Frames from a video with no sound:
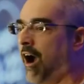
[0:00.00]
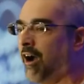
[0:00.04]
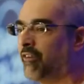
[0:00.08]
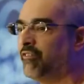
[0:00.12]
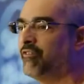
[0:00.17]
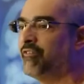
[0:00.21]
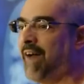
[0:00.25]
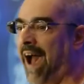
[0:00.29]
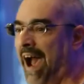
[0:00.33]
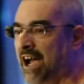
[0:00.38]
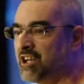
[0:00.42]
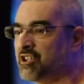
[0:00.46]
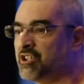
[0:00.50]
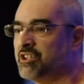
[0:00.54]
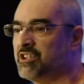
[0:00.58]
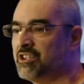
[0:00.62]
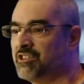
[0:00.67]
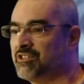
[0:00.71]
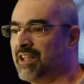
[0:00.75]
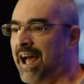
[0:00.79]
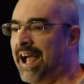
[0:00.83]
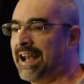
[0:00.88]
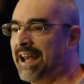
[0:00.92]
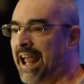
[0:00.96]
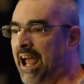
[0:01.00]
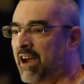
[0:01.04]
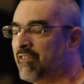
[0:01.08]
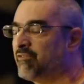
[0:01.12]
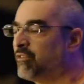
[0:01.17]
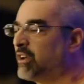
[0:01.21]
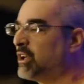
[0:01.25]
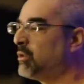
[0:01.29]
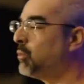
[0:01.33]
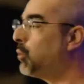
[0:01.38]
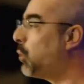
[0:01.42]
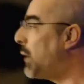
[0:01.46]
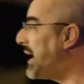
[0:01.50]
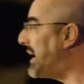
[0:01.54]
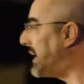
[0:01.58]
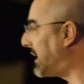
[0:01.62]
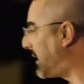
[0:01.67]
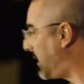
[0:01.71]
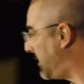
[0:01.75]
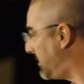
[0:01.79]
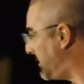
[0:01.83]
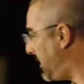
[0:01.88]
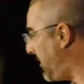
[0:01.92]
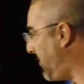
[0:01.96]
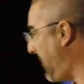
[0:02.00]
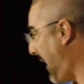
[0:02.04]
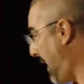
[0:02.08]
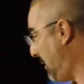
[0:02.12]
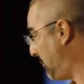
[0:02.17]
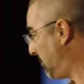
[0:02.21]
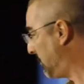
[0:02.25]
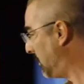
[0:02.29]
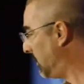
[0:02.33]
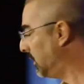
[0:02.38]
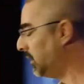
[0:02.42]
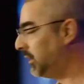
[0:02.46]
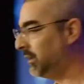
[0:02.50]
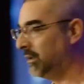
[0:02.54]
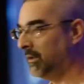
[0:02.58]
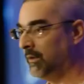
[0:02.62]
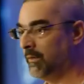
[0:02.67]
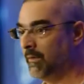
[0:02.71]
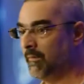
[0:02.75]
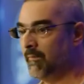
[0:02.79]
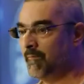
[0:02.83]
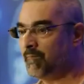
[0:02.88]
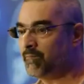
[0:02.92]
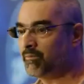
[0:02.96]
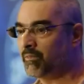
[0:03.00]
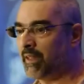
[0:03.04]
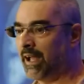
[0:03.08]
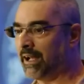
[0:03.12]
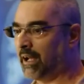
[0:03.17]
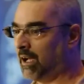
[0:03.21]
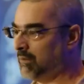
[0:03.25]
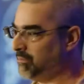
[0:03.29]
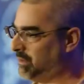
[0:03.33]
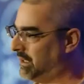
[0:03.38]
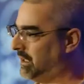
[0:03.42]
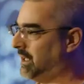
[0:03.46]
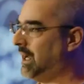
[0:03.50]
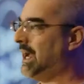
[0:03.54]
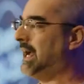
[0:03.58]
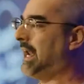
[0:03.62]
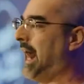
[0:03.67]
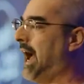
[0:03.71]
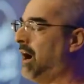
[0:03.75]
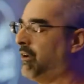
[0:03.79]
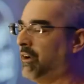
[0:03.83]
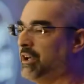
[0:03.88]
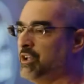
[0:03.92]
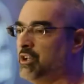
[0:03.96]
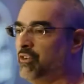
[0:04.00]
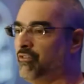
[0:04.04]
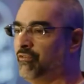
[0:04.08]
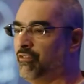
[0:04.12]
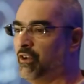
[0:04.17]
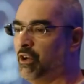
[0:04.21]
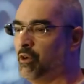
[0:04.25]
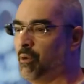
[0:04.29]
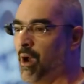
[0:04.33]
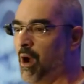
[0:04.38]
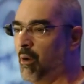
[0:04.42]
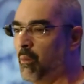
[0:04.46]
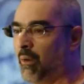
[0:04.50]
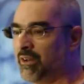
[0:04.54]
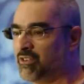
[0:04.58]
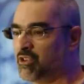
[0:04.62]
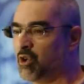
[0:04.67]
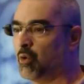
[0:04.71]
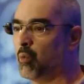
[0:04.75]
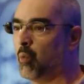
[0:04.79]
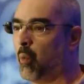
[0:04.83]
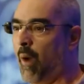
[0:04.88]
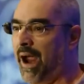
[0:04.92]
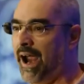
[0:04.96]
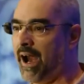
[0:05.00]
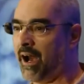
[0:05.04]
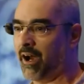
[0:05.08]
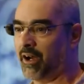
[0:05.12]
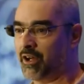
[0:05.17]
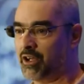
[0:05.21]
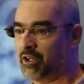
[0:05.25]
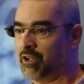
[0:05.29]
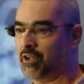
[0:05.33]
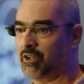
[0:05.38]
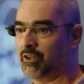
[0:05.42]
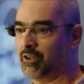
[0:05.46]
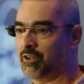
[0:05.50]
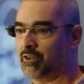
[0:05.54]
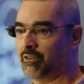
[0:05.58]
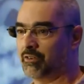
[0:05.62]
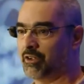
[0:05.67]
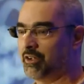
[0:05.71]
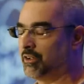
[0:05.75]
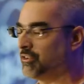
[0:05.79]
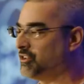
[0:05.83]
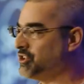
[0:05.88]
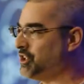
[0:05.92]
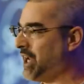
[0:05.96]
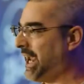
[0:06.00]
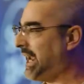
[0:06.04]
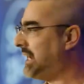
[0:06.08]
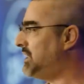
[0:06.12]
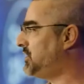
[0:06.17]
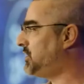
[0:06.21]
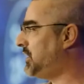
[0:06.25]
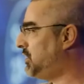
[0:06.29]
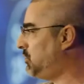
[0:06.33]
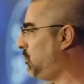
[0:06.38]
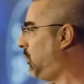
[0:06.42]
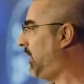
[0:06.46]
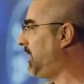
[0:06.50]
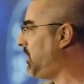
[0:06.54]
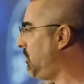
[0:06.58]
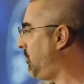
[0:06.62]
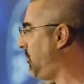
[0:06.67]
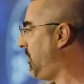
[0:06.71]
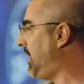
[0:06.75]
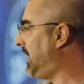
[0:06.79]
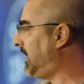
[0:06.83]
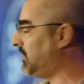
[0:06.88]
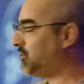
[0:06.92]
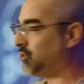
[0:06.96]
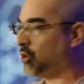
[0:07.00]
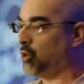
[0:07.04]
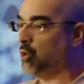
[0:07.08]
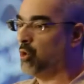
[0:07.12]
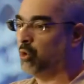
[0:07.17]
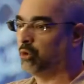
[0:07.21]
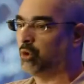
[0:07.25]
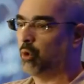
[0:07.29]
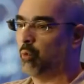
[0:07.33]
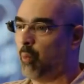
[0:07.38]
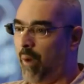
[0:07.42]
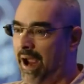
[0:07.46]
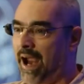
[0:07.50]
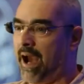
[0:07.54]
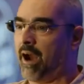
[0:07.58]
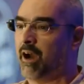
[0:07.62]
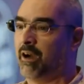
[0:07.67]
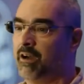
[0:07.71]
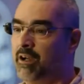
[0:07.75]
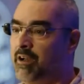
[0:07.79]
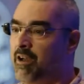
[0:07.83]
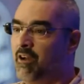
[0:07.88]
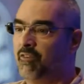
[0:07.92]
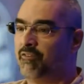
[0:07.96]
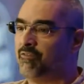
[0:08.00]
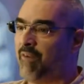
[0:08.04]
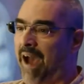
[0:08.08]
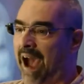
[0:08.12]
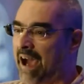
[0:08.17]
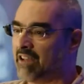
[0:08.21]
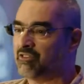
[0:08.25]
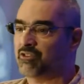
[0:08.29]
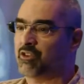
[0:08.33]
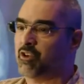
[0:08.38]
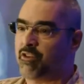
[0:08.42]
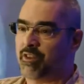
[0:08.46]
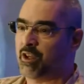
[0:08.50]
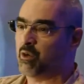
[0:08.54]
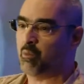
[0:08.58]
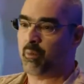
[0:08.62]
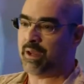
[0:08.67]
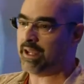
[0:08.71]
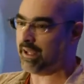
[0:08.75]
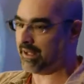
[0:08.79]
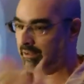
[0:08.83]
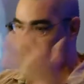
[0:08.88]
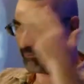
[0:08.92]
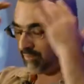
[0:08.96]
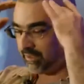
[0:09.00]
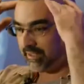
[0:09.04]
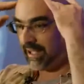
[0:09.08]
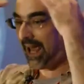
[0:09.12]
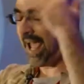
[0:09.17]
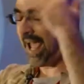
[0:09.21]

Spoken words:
our fashion design every week to them. Like, oh my God, how can you figure out what to wear? You're changing what you think is cool to wear faster than we can